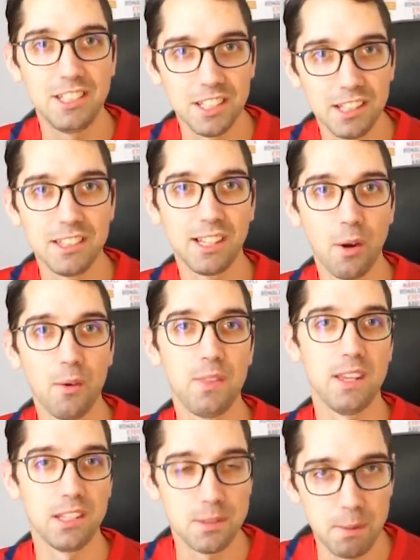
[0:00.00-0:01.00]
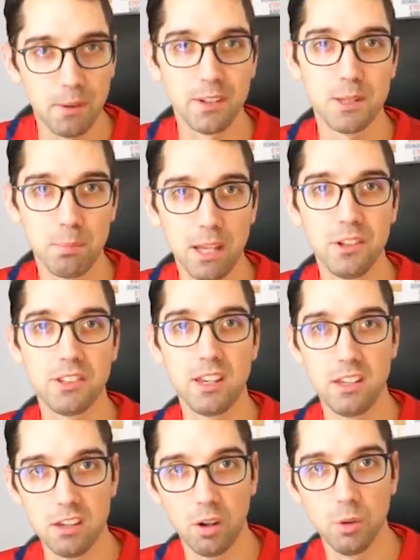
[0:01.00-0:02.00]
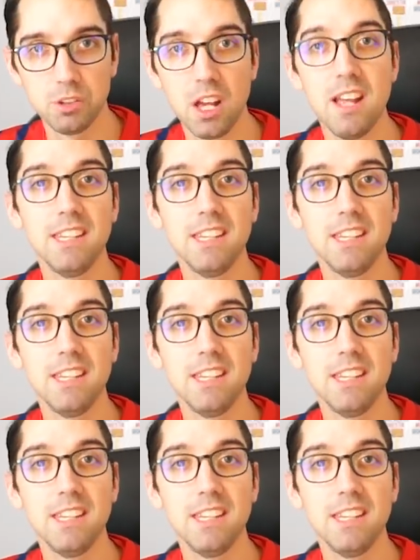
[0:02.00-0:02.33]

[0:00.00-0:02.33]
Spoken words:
just to go with the experienced players that he knows